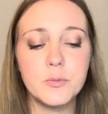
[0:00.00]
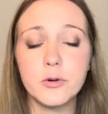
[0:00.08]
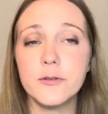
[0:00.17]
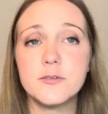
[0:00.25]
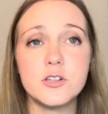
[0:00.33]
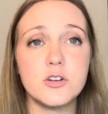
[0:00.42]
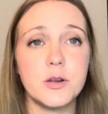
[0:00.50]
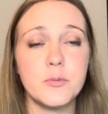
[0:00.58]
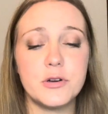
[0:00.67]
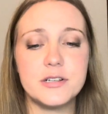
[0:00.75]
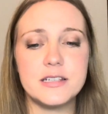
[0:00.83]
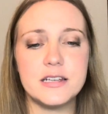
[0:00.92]
proved it during
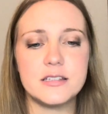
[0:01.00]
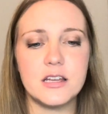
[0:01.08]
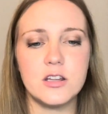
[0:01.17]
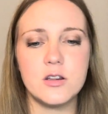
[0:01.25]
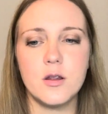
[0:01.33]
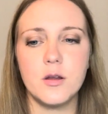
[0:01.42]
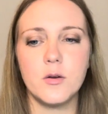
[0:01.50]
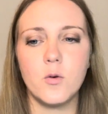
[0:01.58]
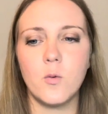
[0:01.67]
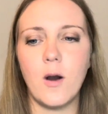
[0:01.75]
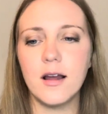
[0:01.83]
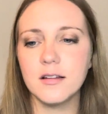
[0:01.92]
preseason,
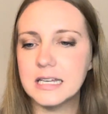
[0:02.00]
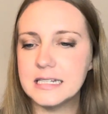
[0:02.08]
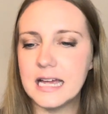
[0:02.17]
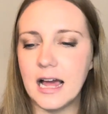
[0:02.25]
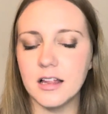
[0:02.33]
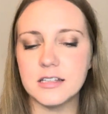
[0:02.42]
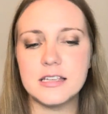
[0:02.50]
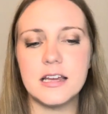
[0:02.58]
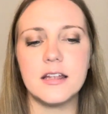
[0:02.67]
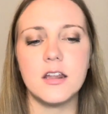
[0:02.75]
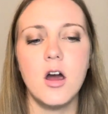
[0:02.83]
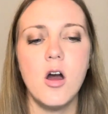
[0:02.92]
wildly
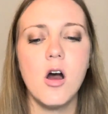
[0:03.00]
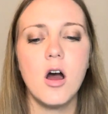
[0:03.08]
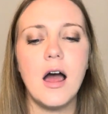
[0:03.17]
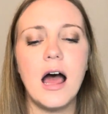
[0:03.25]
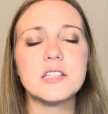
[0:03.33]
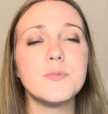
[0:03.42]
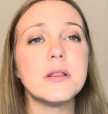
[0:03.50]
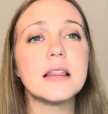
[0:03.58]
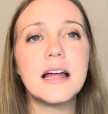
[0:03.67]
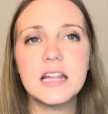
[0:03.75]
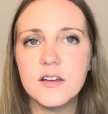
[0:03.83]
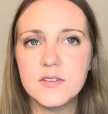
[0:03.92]
talented, has
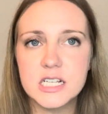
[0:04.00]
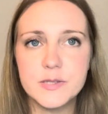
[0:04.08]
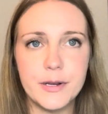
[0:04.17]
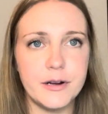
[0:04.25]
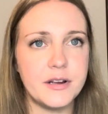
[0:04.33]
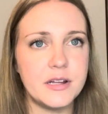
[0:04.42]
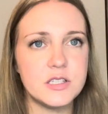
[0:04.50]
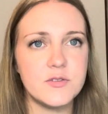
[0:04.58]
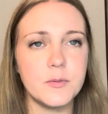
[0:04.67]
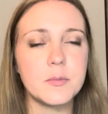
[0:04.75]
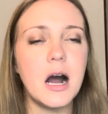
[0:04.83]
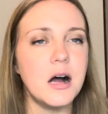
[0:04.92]
plenty of experience
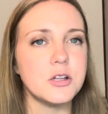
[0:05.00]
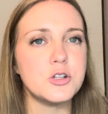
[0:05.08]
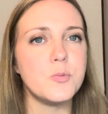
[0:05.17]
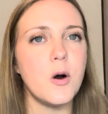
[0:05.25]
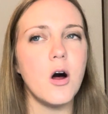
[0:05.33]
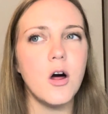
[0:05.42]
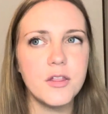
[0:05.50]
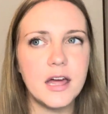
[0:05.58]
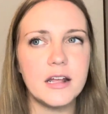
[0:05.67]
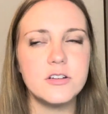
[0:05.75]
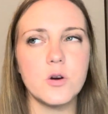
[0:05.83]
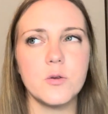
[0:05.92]
from college ball that
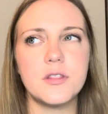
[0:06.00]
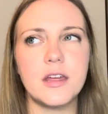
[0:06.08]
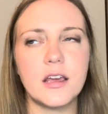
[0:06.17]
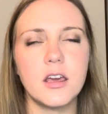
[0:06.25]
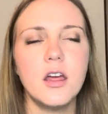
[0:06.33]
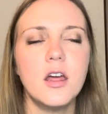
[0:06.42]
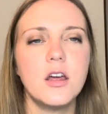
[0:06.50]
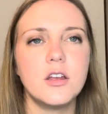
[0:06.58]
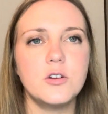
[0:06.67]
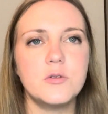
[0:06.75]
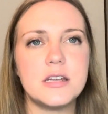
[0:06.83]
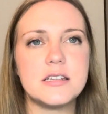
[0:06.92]
I don't think
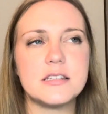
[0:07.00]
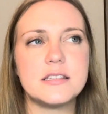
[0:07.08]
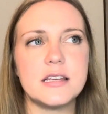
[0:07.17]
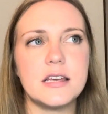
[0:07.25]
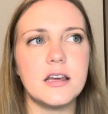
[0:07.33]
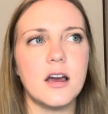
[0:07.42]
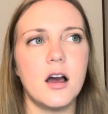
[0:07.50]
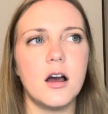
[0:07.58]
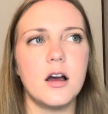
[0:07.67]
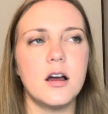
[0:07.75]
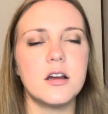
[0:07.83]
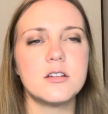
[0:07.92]
you need to see
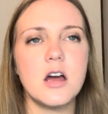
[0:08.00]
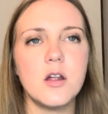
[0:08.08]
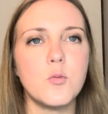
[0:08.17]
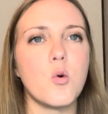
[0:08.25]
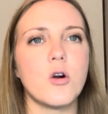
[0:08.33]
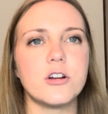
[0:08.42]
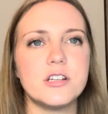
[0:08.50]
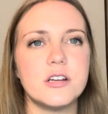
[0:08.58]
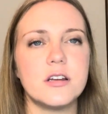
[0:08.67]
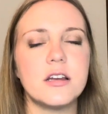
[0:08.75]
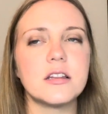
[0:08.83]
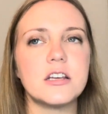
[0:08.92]
a ton more to
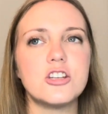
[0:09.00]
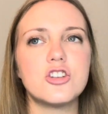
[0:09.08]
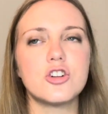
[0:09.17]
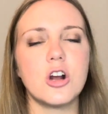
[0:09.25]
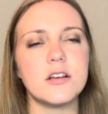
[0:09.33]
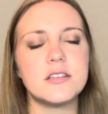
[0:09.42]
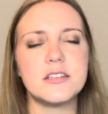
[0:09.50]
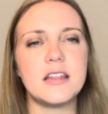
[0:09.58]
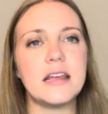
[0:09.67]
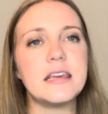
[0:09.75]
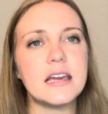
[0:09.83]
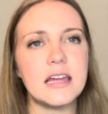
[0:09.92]
at least trust
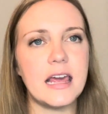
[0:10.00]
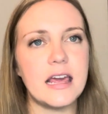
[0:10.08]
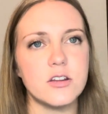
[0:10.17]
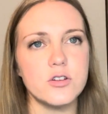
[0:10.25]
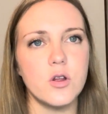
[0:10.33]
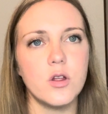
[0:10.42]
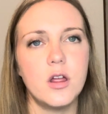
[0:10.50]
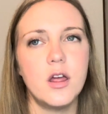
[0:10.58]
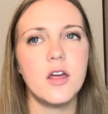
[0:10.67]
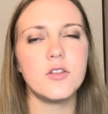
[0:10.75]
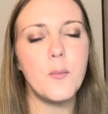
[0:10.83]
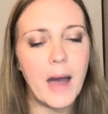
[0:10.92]
that he can handle
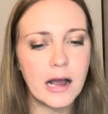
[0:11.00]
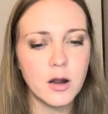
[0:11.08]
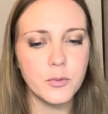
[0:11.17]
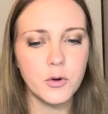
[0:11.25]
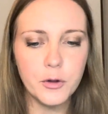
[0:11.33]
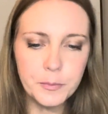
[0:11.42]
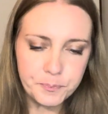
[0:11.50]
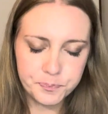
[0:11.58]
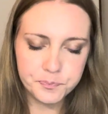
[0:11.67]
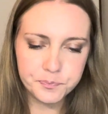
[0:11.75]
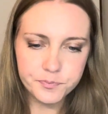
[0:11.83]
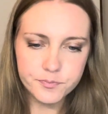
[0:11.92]
the backup role.
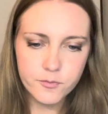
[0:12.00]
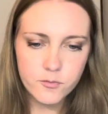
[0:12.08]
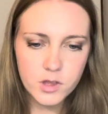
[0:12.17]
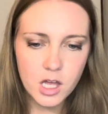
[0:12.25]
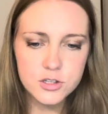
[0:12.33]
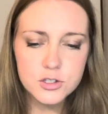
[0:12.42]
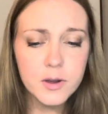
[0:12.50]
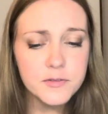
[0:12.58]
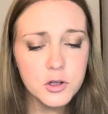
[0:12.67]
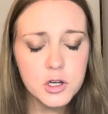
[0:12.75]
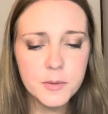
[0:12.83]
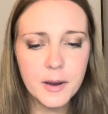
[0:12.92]
So I
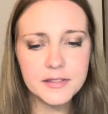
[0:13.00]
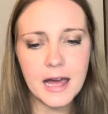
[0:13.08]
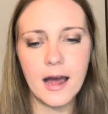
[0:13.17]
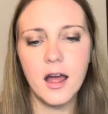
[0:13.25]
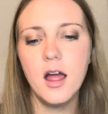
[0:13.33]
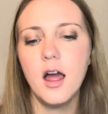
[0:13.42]
feel good about that.